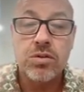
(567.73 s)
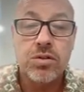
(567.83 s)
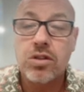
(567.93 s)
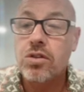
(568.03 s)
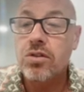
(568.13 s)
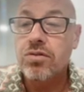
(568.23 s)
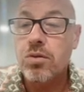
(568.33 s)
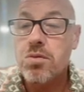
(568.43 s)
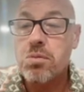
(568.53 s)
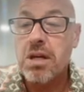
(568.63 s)
Do
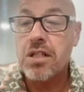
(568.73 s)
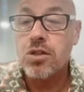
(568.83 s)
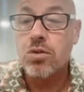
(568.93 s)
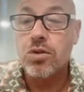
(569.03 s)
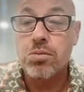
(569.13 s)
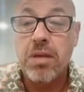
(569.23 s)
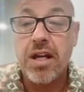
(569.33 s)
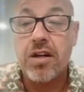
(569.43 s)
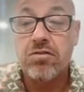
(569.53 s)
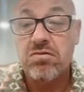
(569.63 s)
uniforms make schools
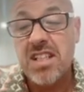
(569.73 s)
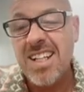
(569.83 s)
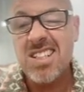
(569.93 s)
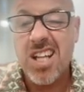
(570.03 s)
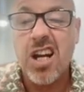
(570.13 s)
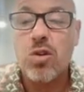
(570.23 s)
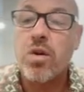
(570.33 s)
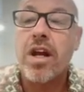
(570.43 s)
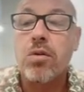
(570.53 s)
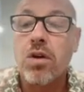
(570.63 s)
better? And that's kind of
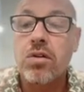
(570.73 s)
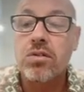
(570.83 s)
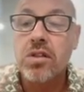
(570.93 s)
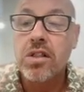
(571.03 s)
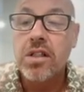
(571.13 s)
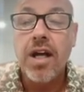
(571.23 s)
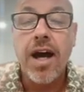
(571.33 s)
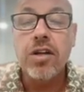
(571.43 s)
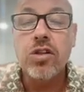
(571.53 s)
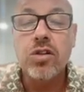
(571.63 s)
what I wrote.
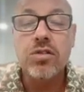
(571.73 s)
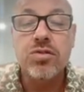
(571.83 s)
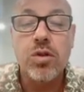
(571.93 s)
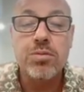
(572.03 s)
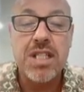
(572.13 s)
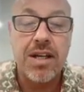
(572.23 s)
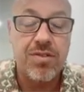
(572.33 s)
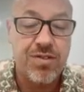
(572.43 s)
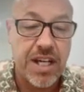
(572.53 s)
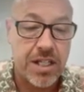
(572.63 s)
How do uniforms
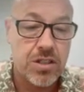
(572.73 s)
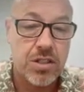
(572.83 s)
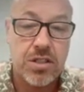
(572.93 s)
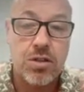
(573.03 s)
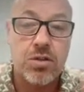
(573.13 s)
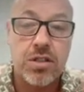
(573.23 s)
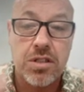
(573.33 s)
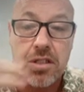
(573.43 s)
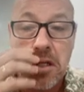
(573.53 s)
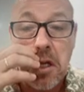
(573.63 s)
affect students?